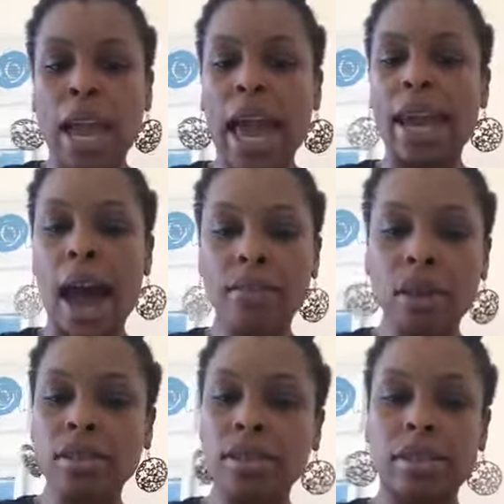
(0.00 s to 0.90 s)
And I've
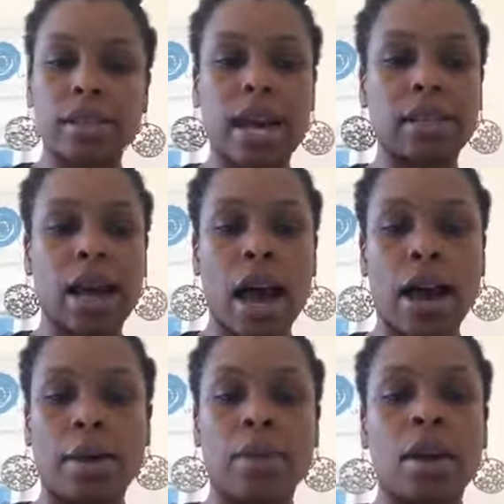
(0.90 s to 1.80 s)
learned since that
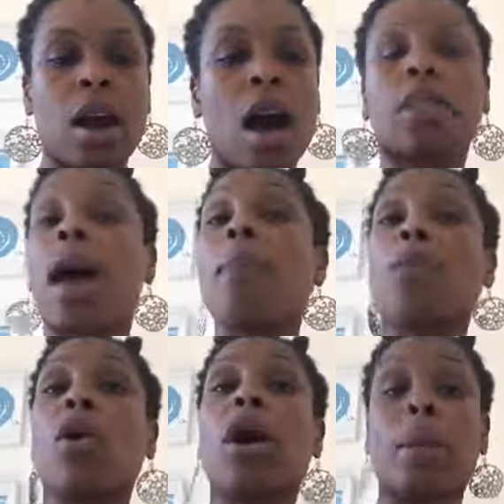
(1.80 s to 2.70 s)
time a lot
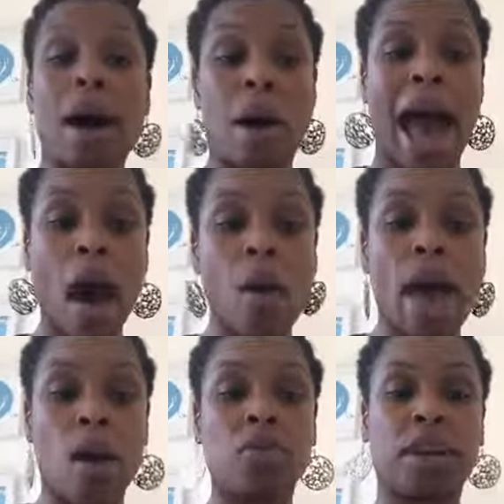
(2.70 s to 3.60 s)
more about how
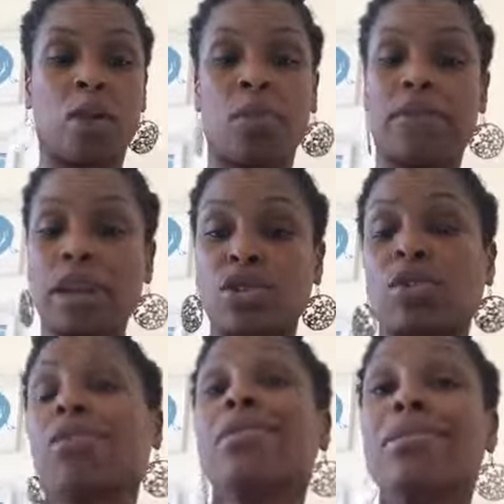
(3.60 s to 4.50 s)
healthcare
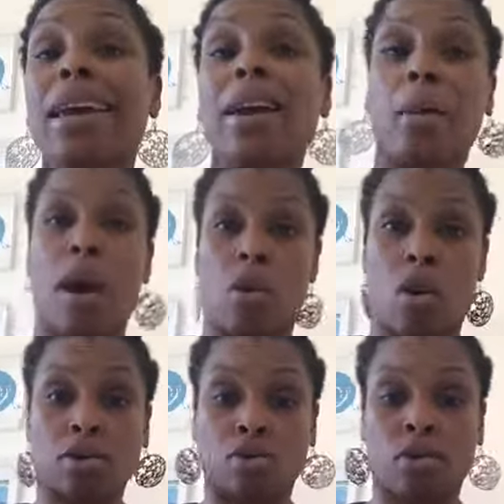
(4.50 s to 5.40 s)
professionals think about
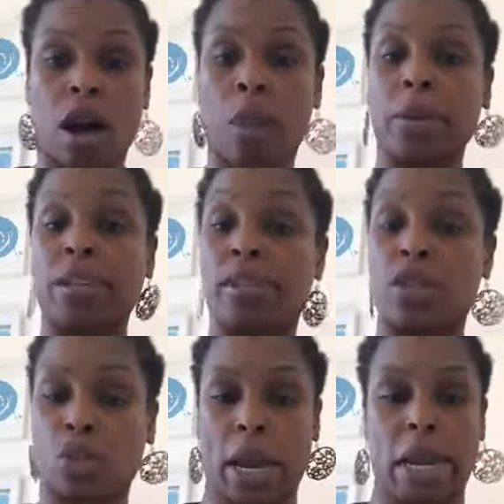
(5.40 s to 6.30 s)
cultural
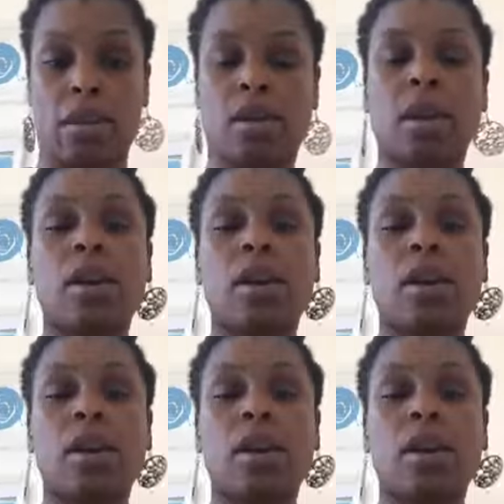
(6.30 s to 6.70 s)
competency training.